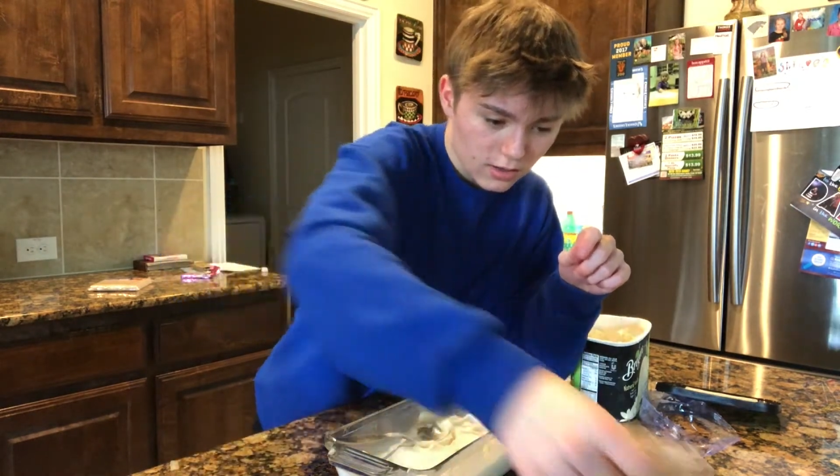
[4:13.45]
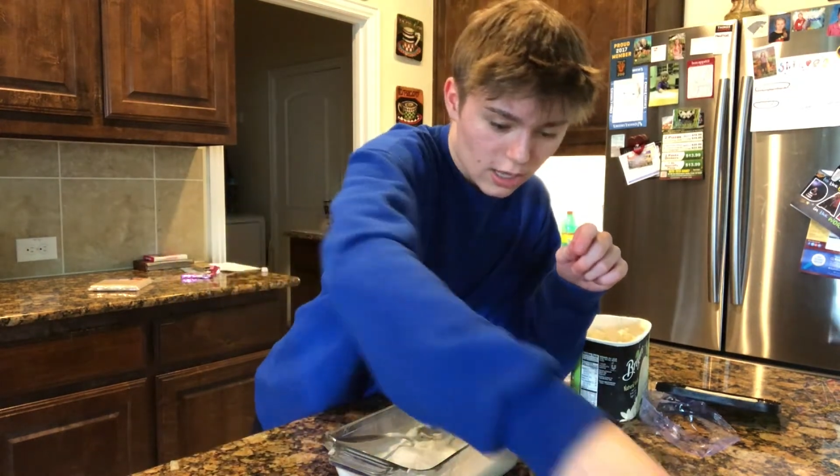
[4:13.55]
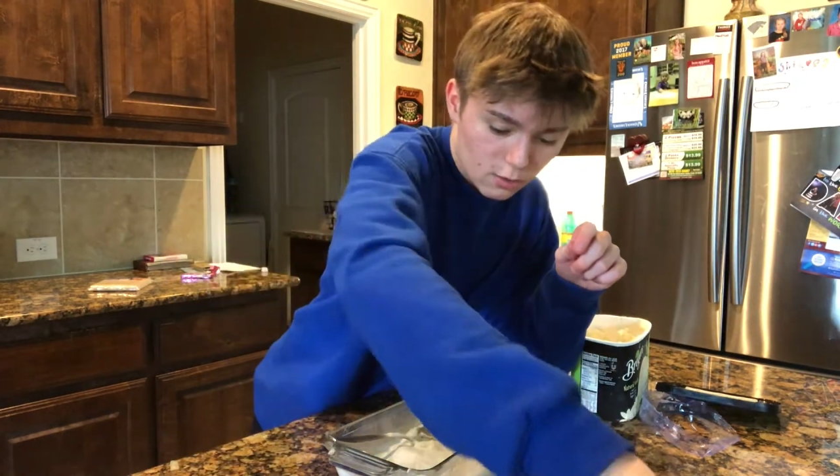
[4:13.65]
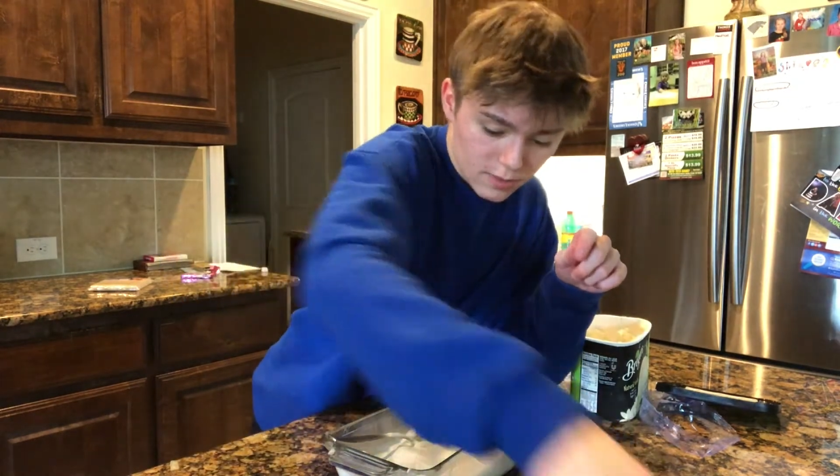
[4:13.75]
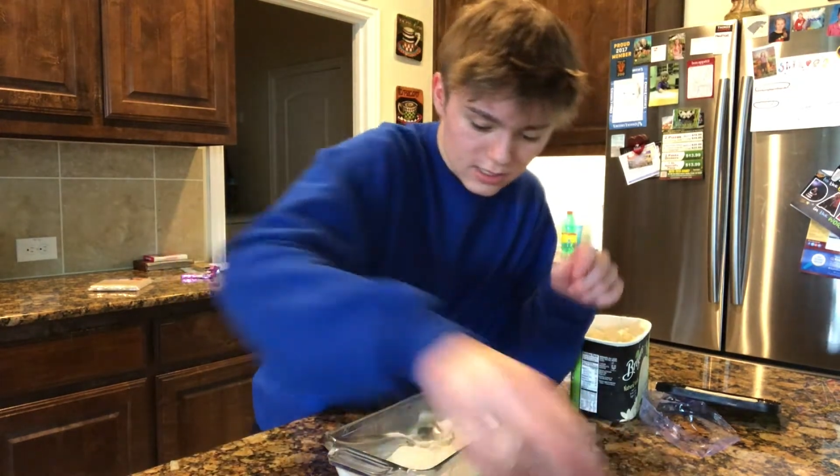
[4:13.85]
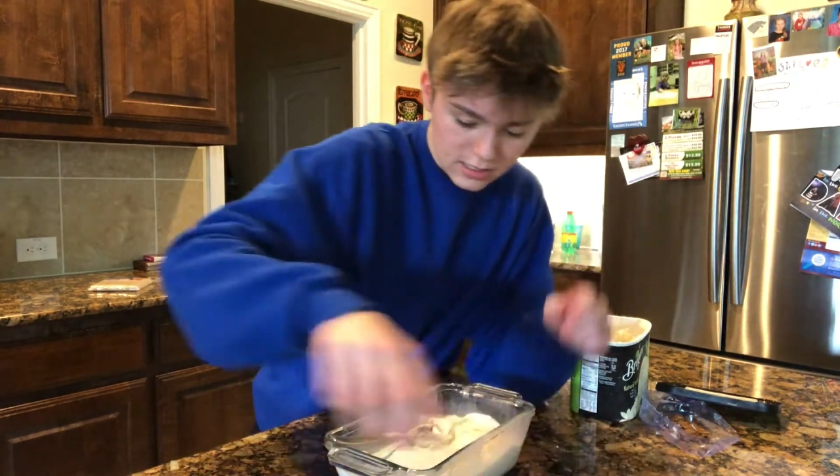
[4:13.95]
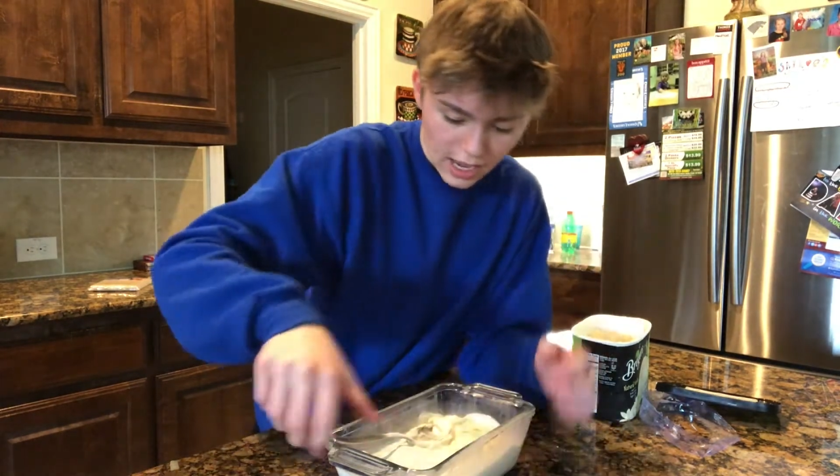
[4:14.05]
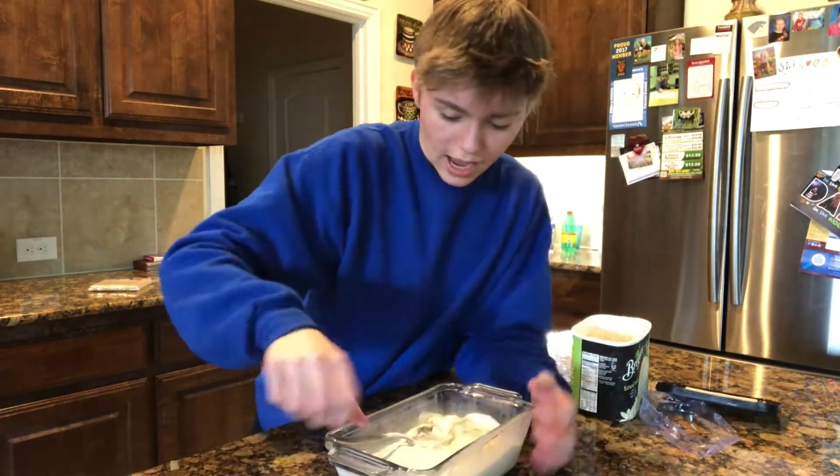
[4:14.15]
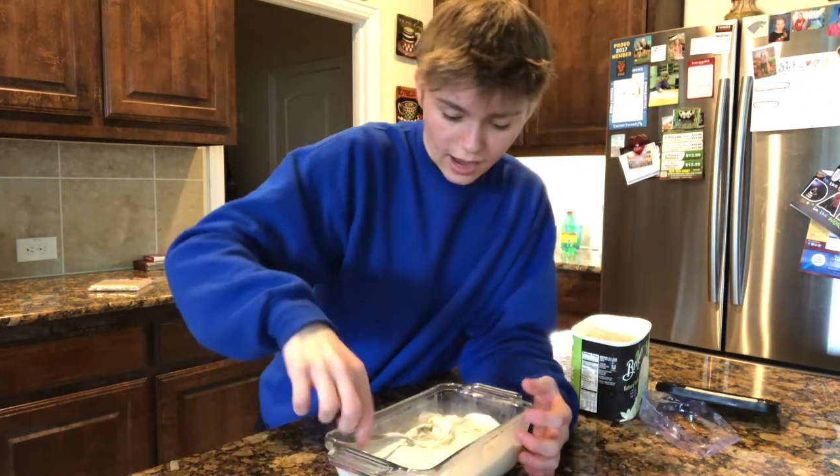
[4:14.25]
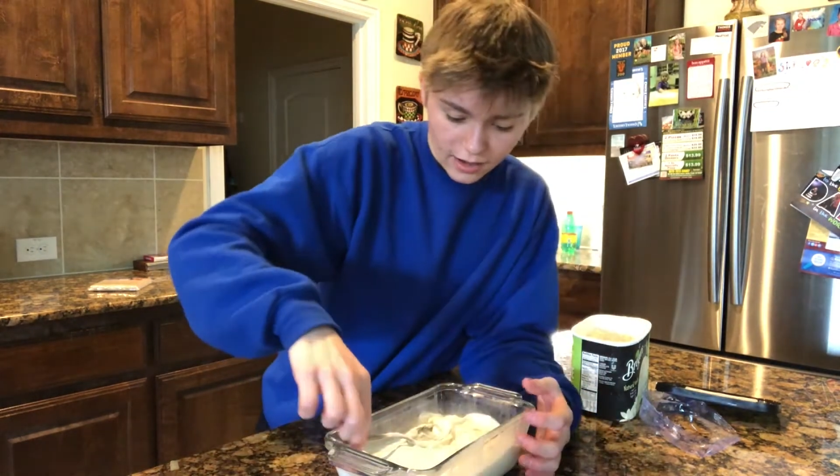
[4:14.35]
That'll be
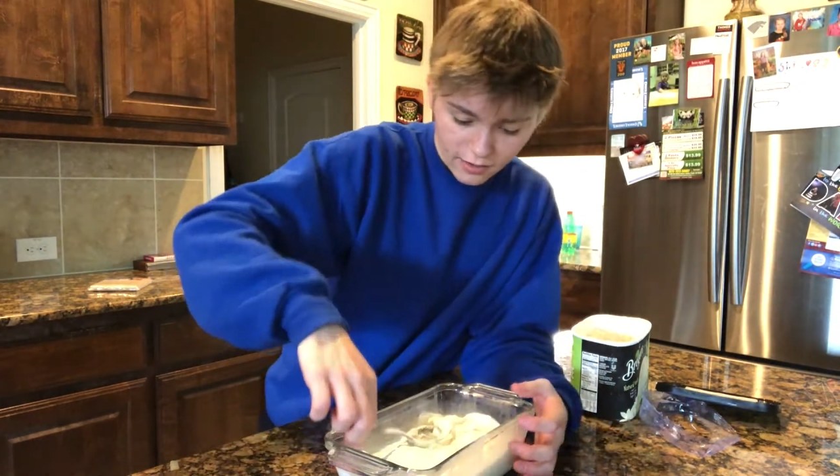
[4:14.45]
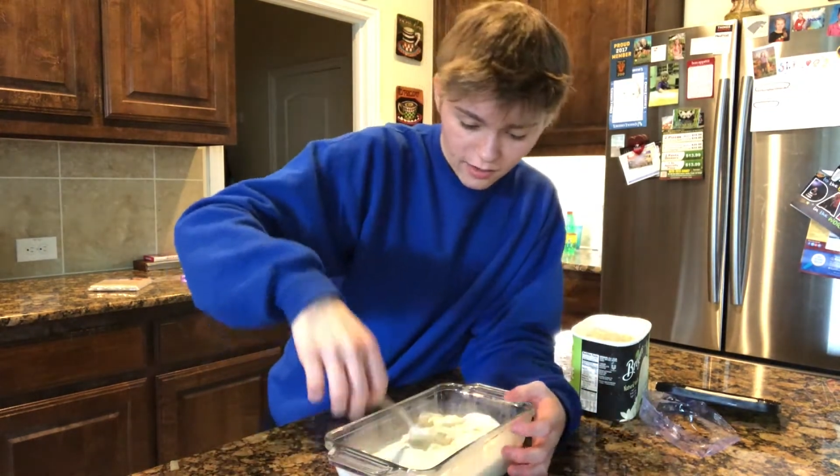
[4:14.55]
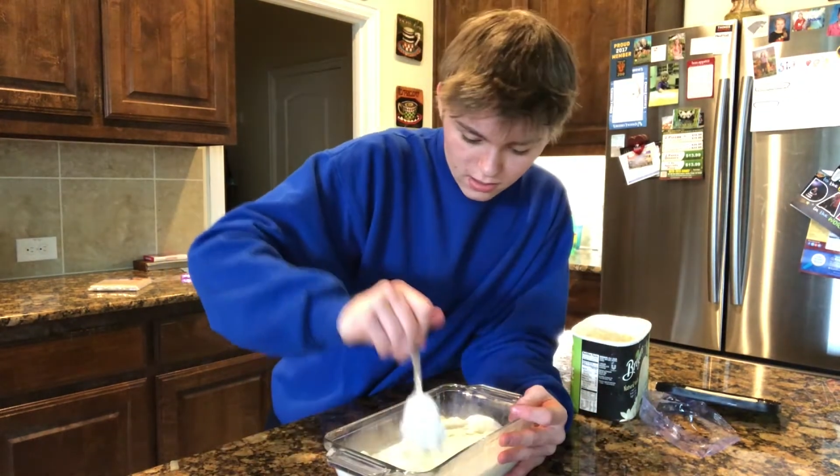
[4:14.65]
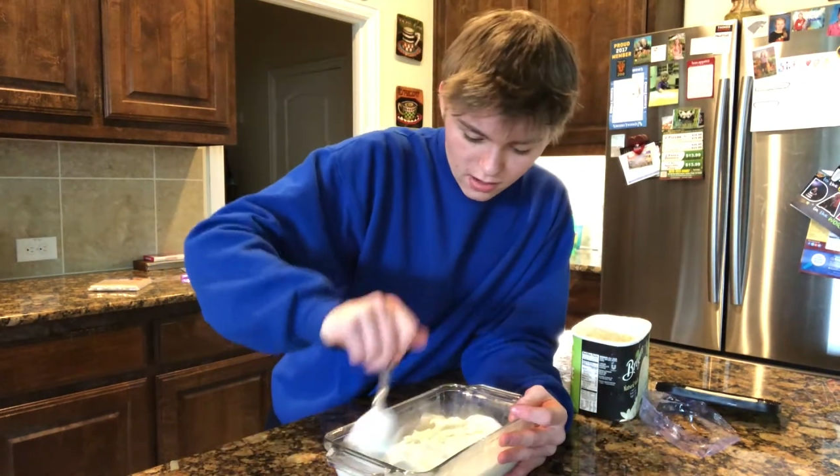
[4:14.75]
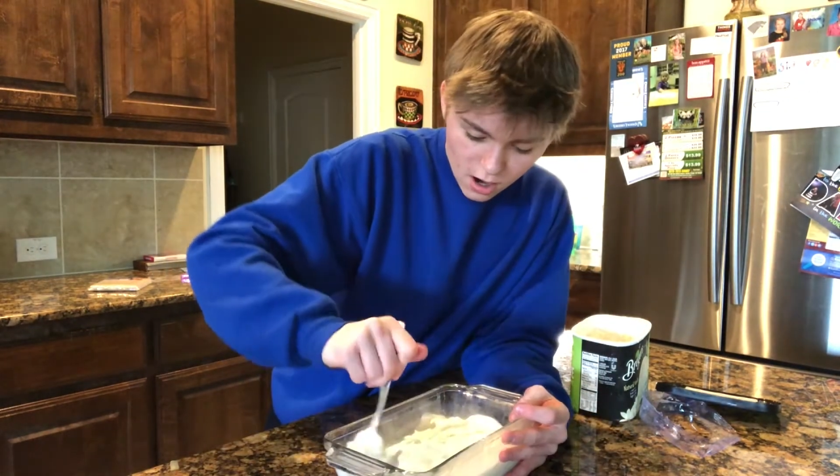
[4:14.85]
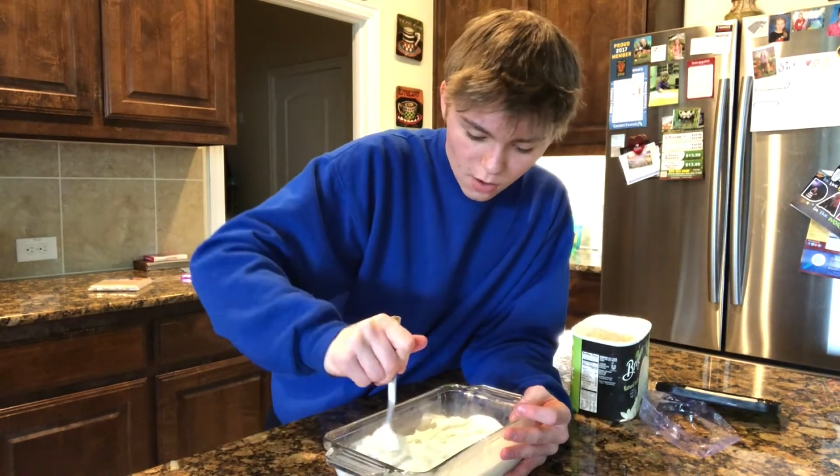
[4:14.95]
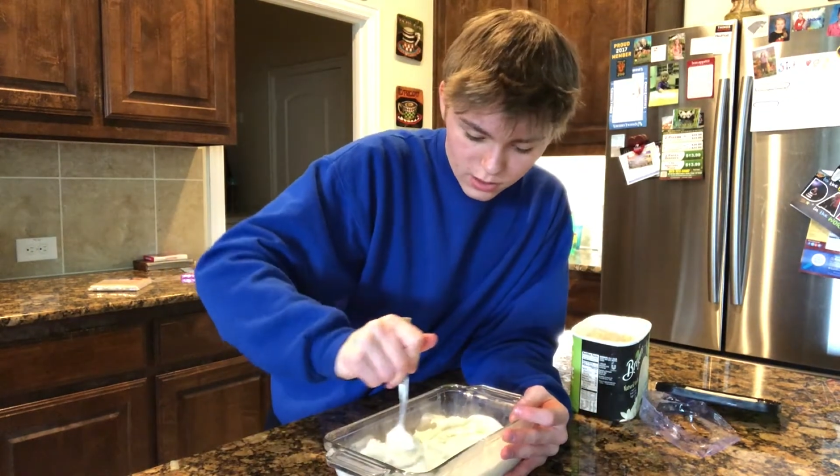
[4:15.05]
sad. Oh,